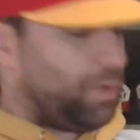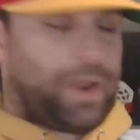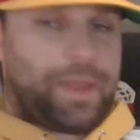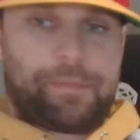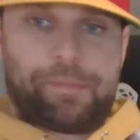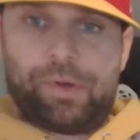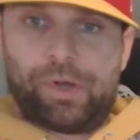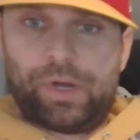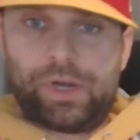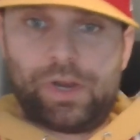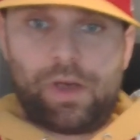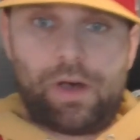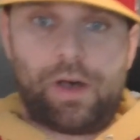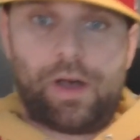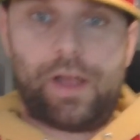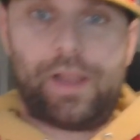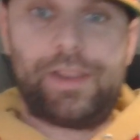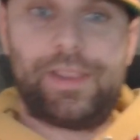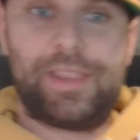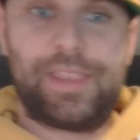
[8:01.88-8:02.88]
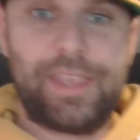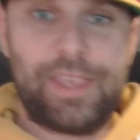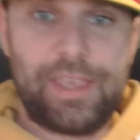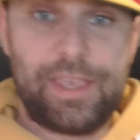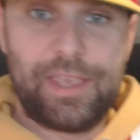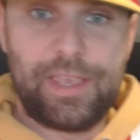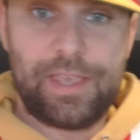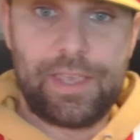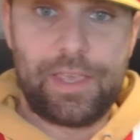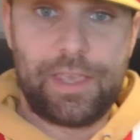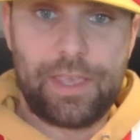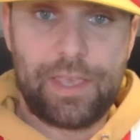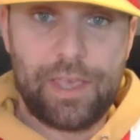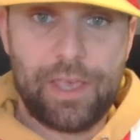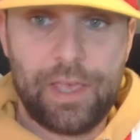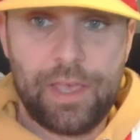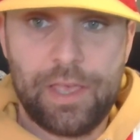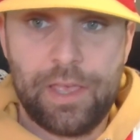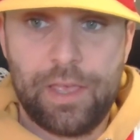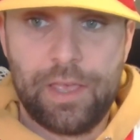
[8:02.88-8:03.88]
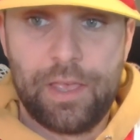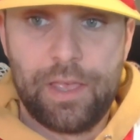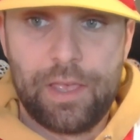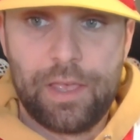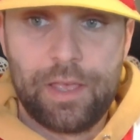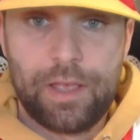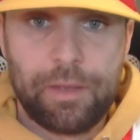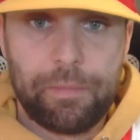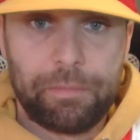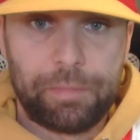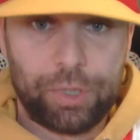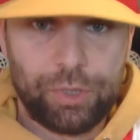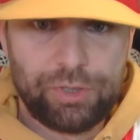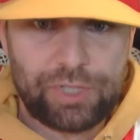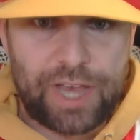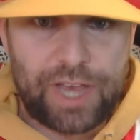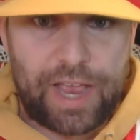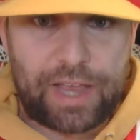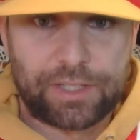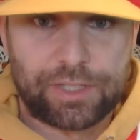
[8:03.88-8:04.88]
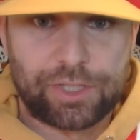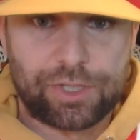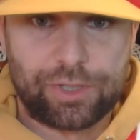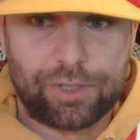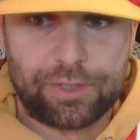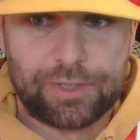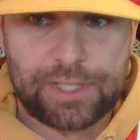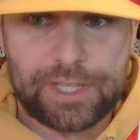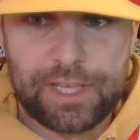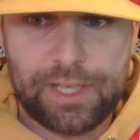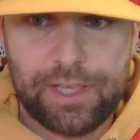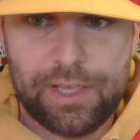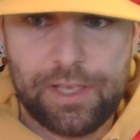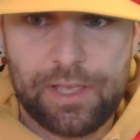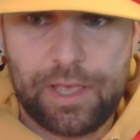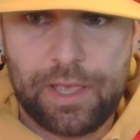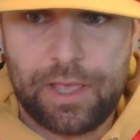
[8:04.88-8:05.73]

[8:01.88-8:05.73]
when I put on the Blue Jackets jersey,